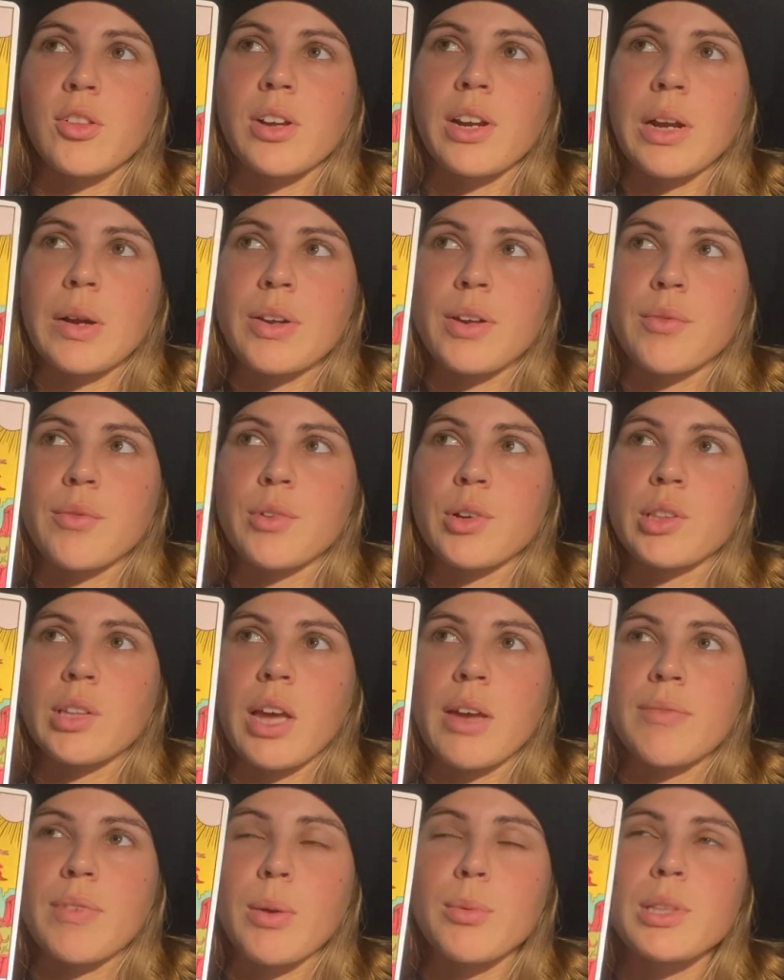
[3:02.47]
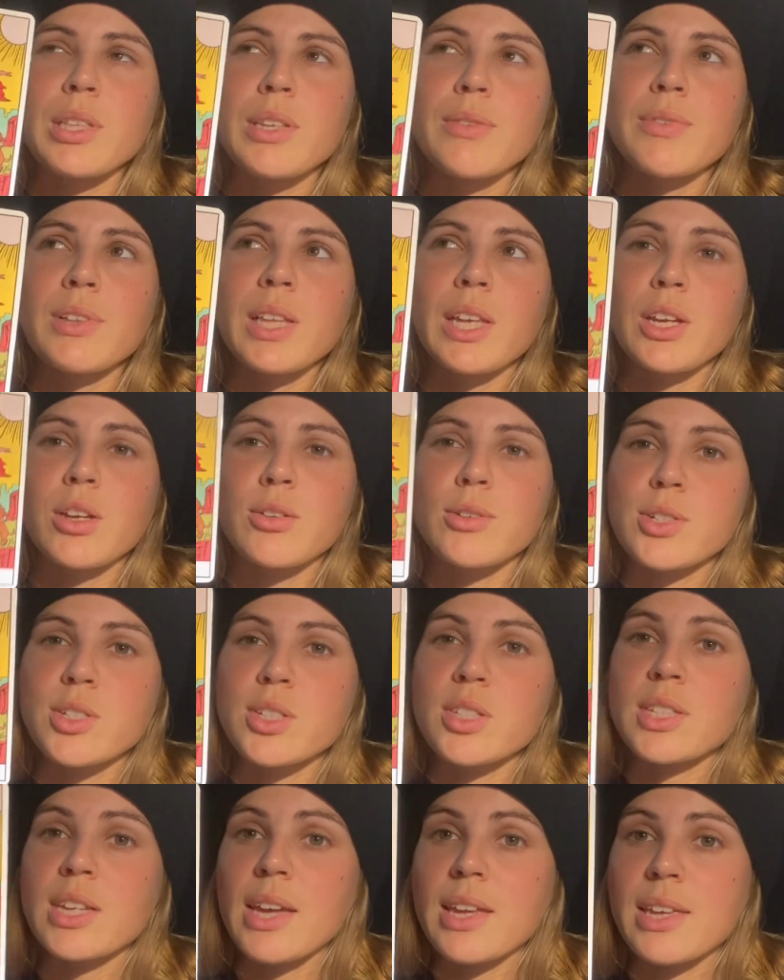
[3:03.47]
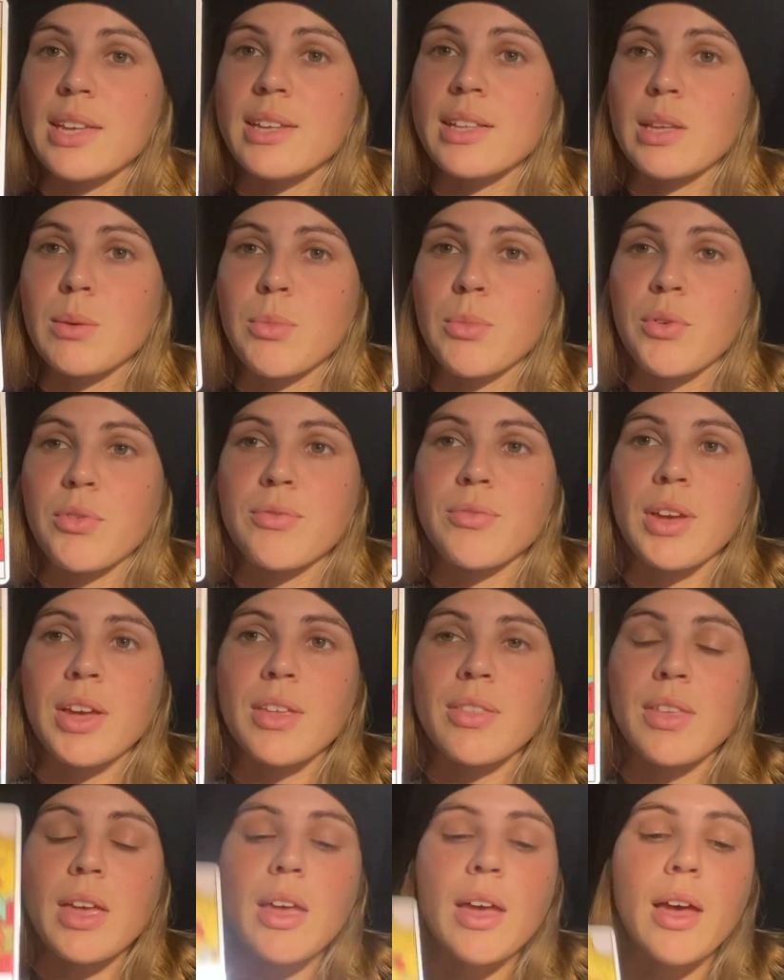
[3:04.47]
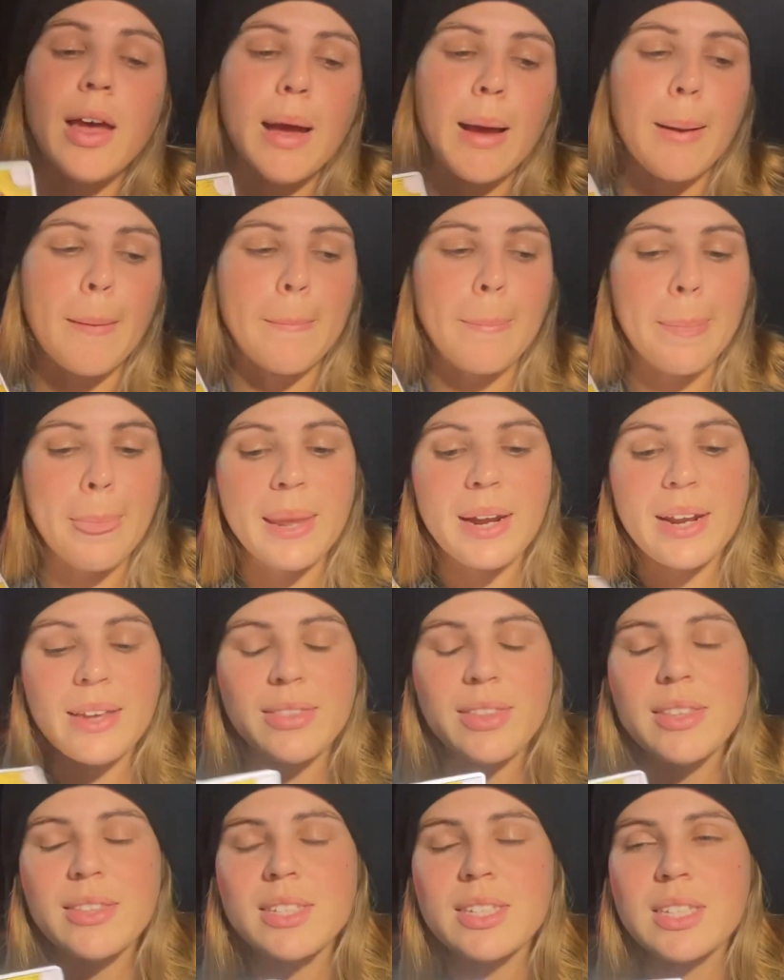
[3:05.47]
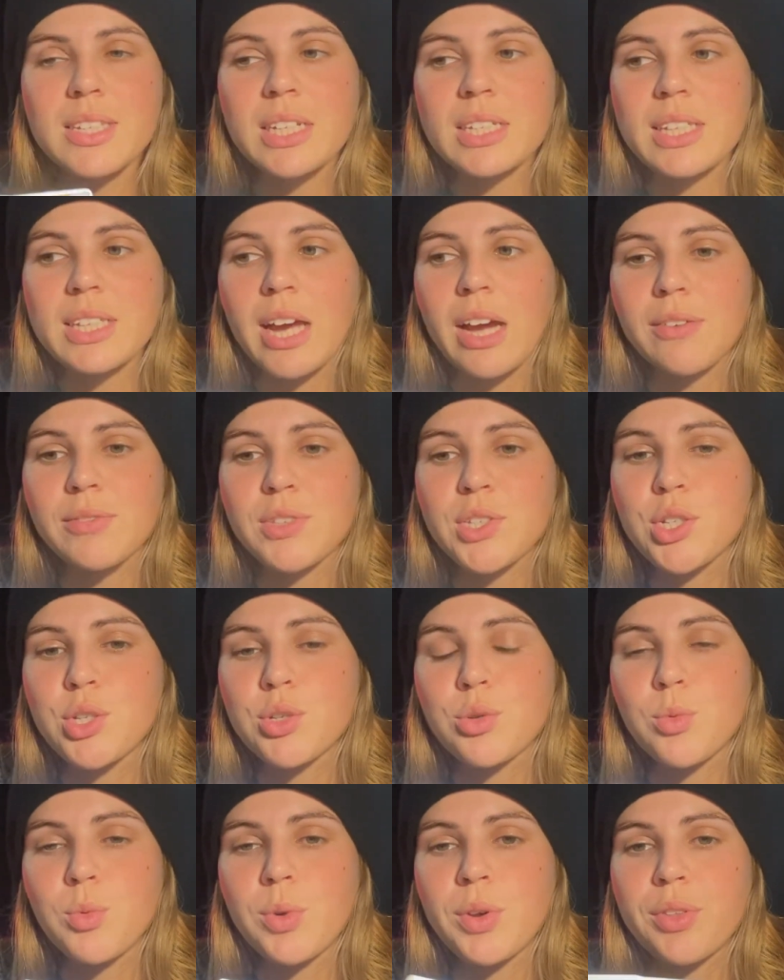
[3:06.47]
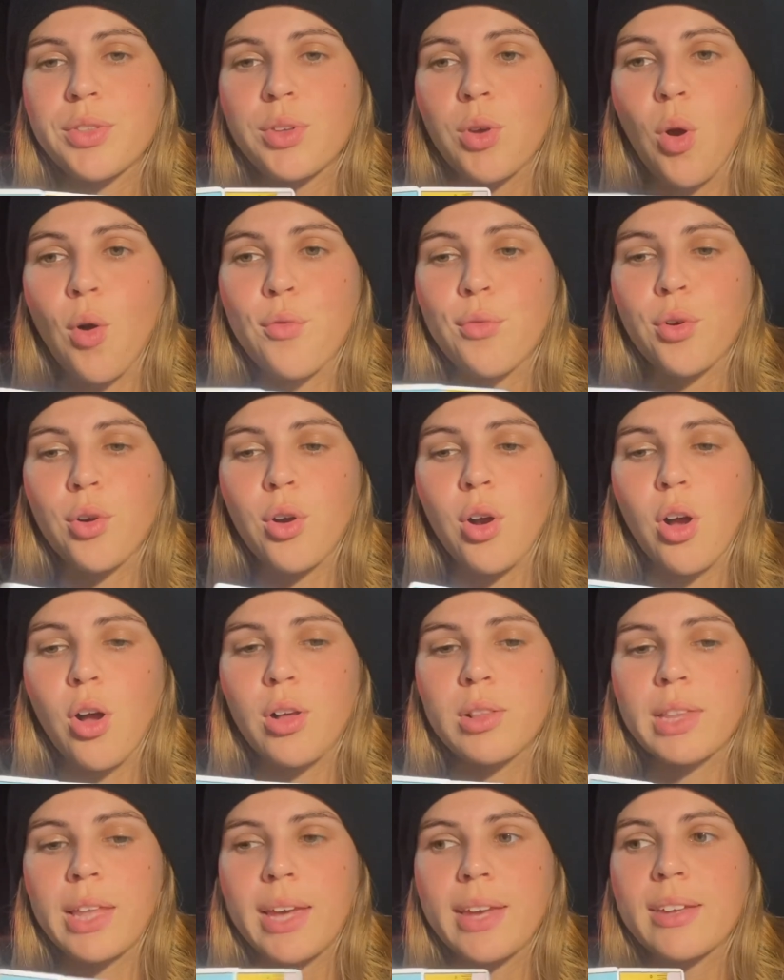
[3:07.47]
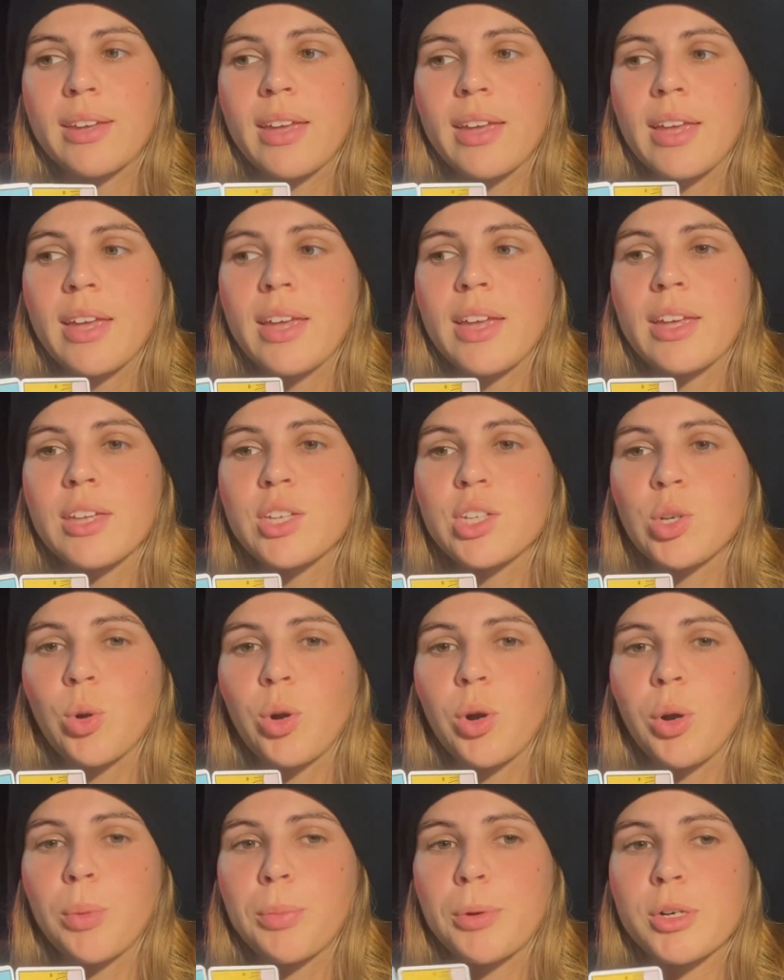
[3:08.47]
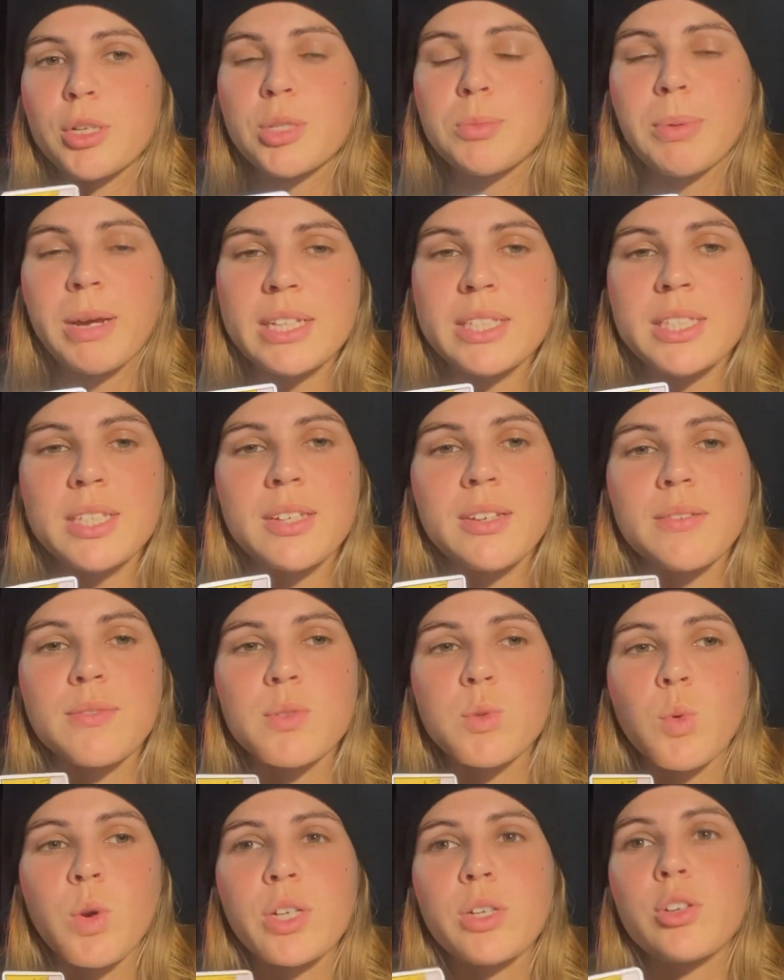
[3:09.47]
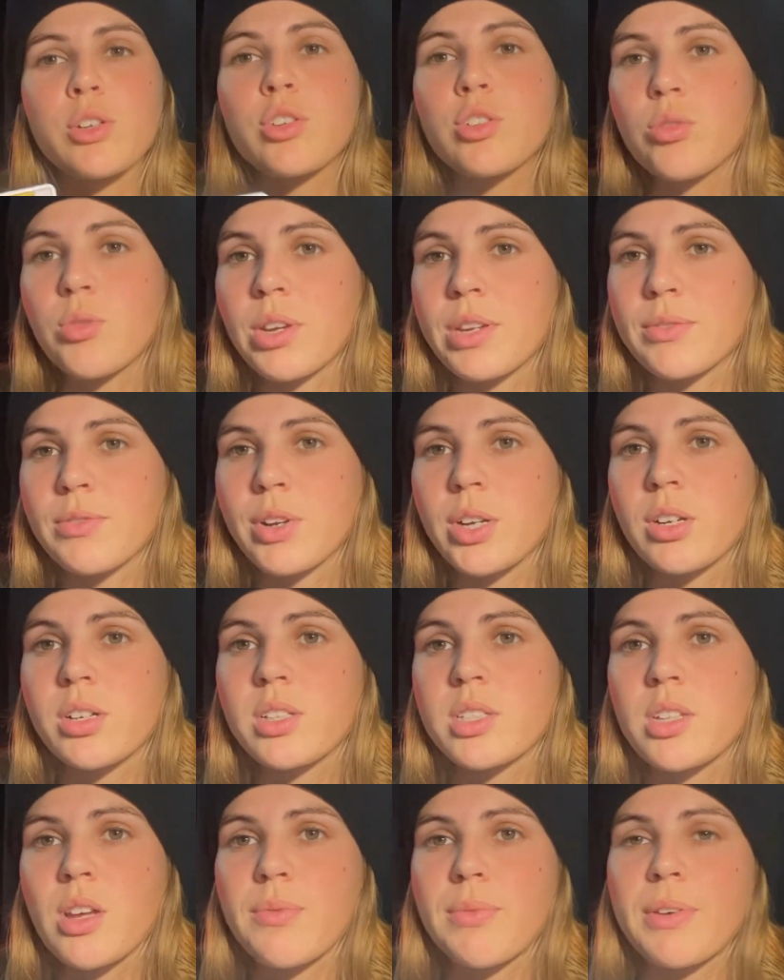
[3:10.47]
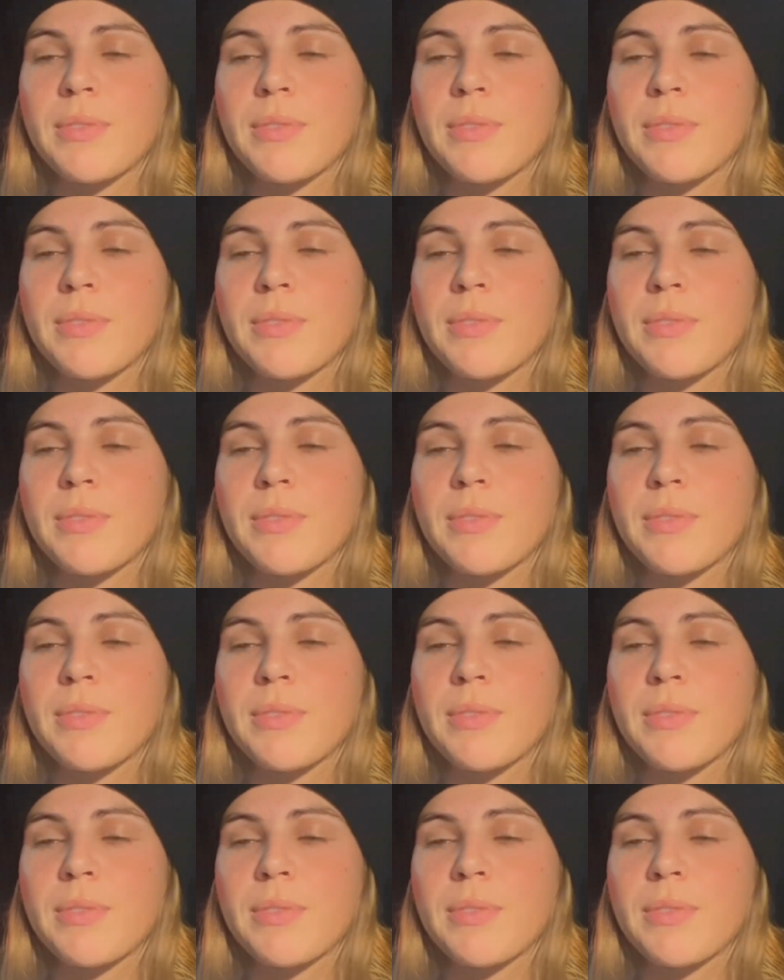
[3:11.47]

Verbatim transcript: area of your life i really feel like you're just taking a leap of faith um, and i think this does have to do with overall like your perspectives, what you're doing for yourself.